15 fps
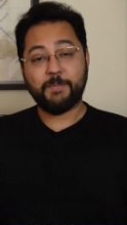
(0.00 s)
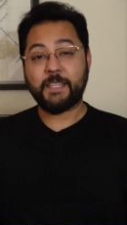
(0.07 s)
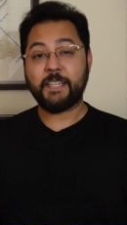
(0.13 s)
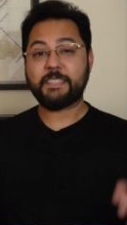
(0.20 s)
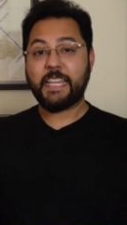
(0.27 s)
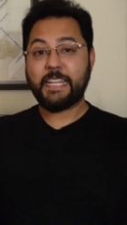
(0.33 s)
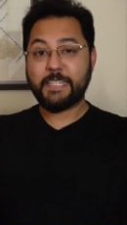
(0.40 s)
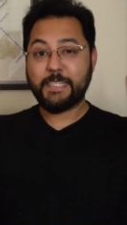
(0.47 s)

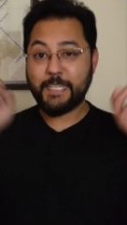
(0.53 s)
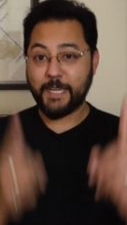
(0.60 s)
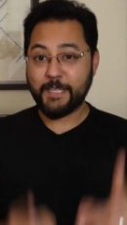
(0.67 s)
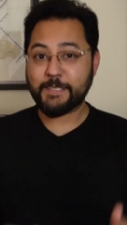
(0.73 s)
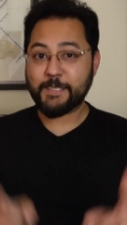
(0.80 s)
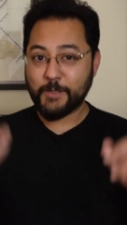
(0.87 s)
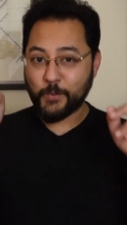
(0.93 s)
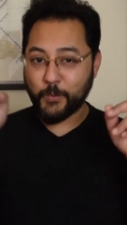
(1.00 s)
because it
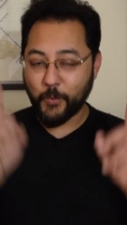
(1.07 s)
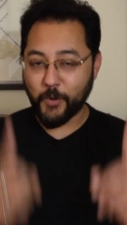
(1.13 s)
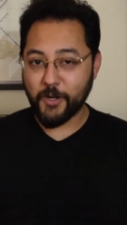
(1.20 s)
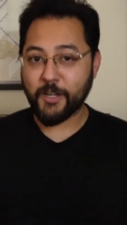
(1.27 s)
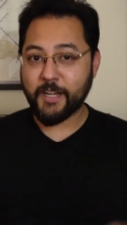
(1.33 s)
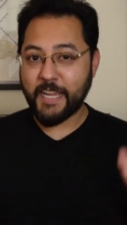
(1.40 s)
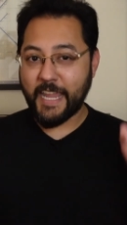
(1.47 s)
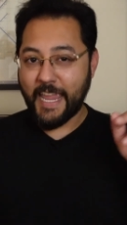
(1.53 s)
doesn't
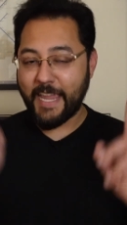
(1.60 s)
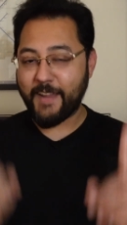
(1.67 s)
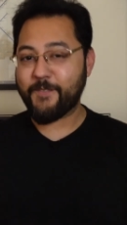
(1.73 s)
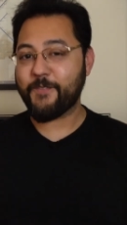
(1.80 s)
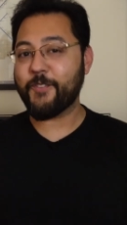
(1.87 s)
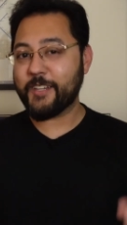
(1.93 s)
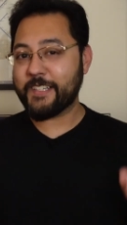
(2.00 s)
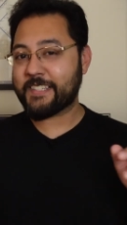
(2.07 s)
work every